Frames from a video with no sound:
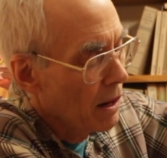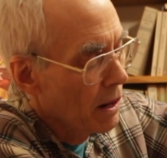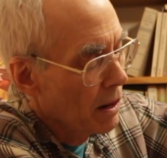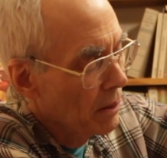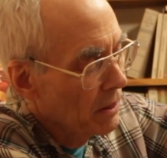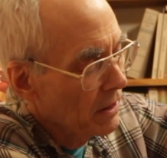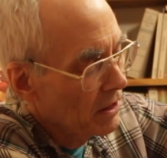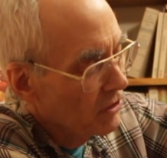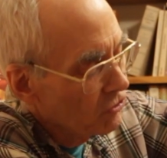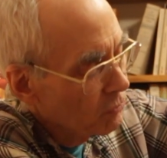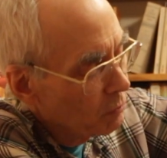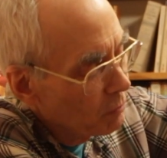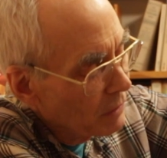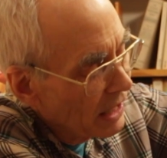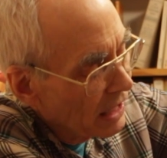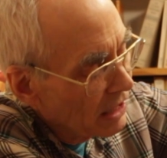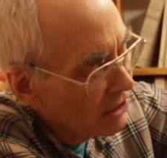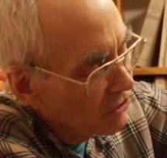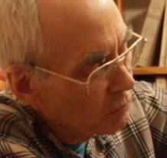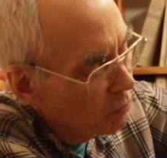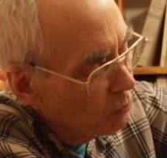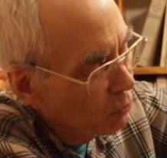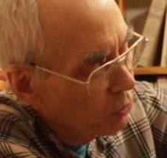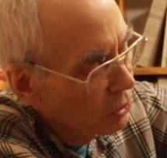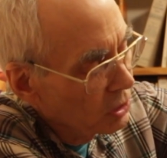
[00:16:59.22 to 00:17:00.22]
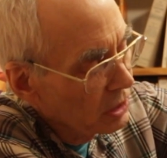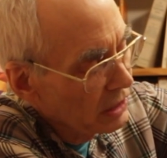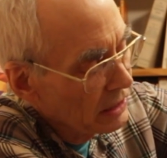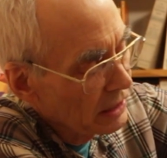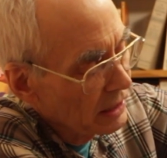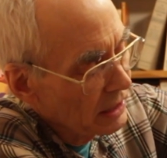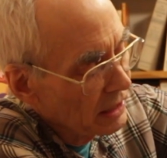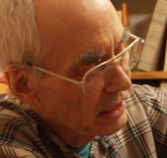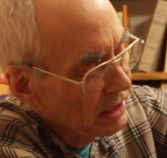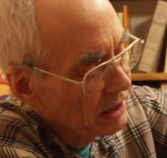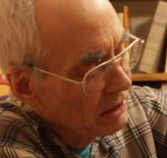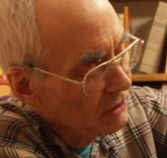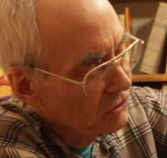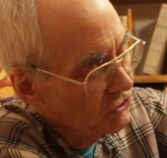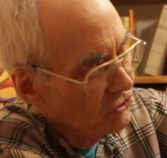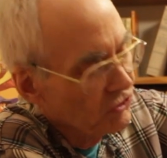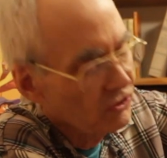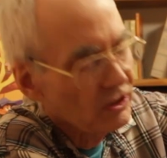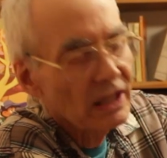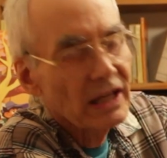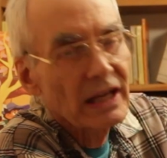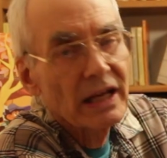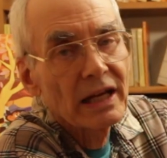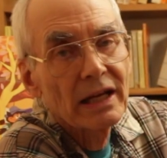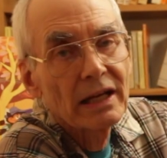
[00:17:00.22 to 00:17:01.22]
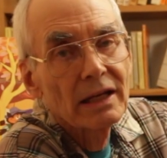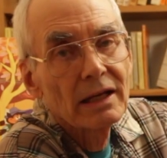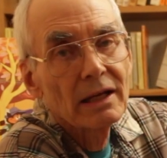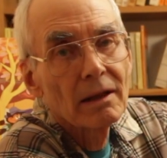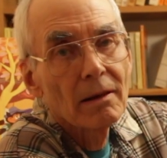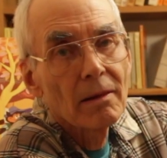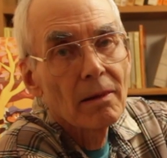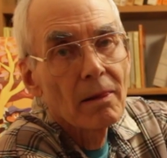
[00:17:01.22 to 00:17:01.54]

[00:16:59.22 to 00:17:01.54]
This man's pulling his sled.